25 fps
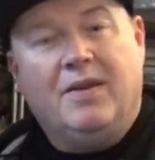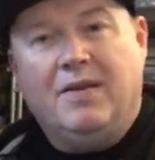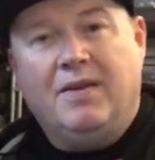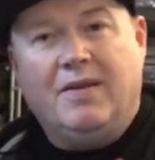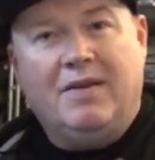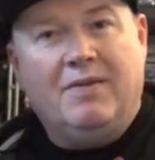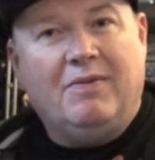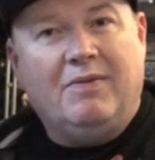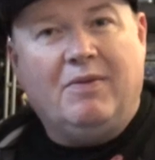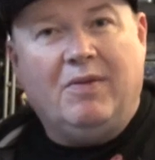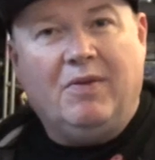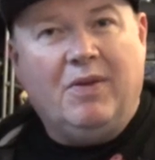
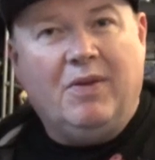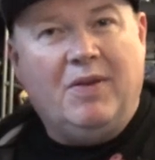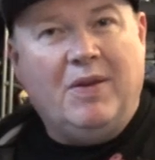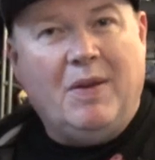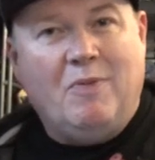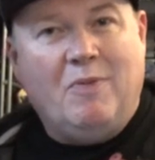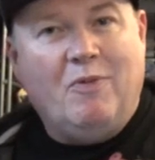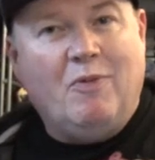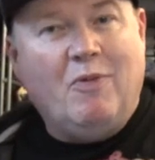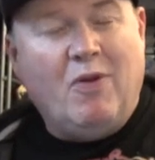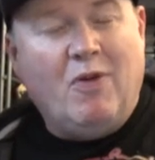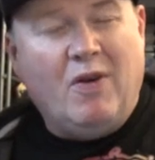A
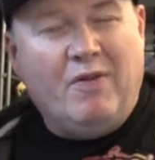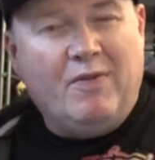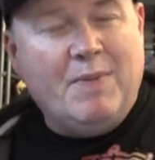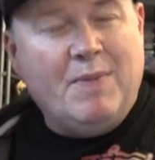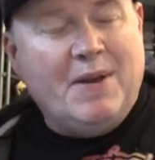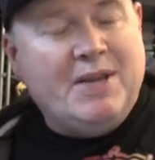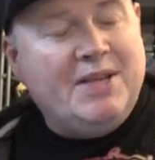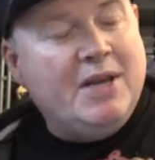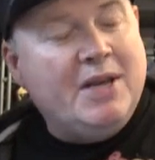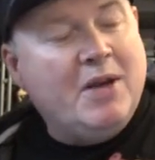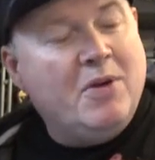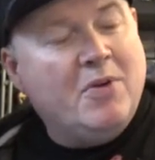rather
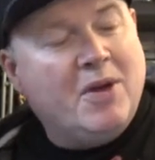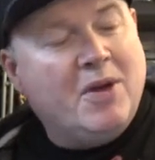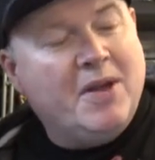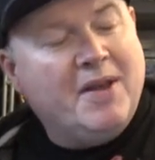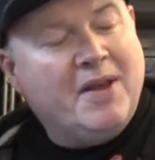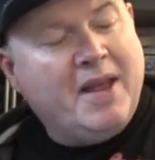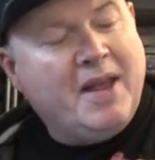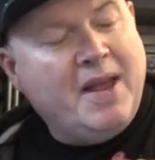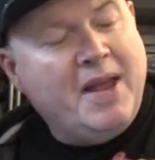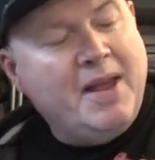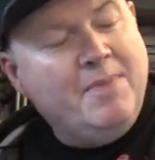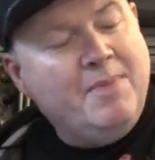
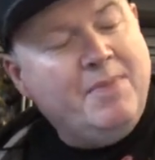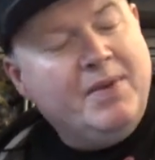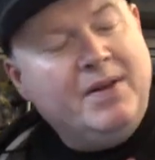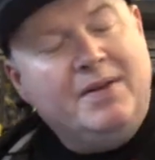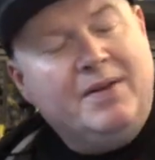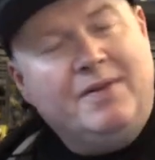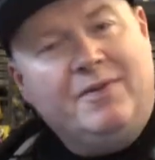mediocre game.